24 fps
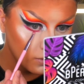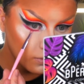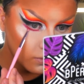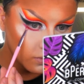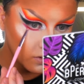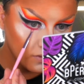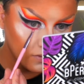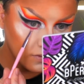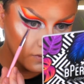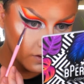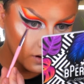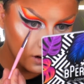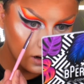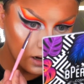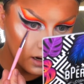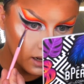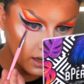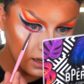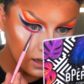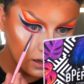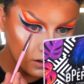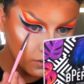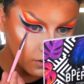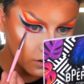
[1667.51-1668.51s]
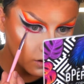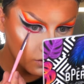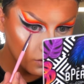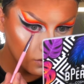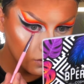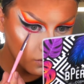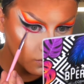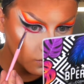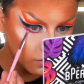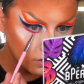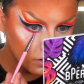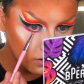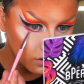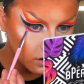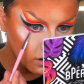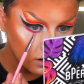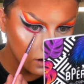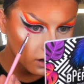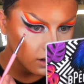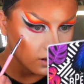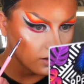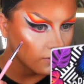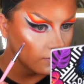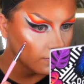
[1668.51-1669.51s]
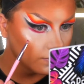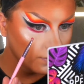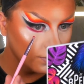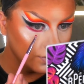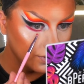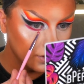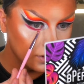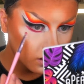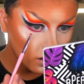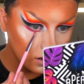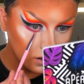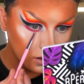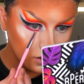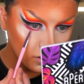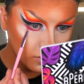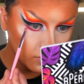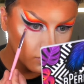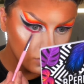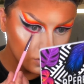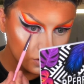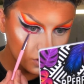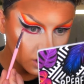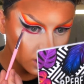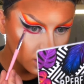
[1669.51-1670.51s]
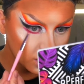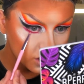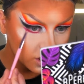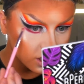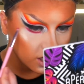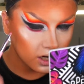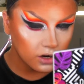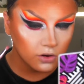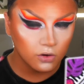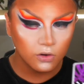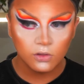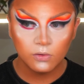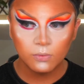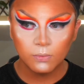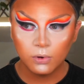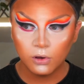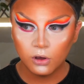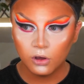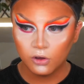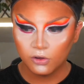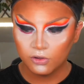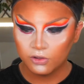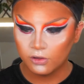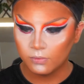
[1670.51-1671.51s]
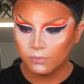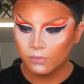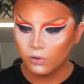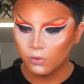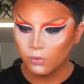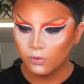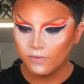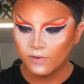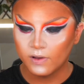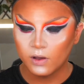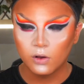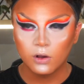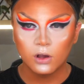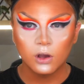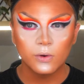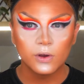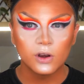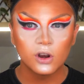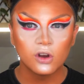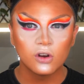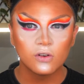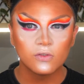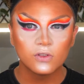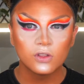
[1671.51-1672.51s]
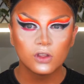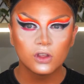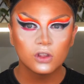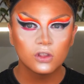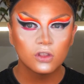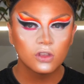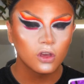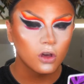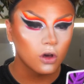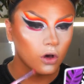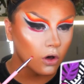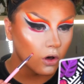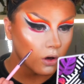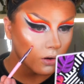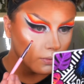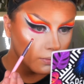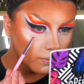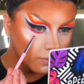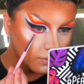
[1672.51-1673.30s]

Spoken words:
but for now I just want as much eyeshadow as possible without going over the top.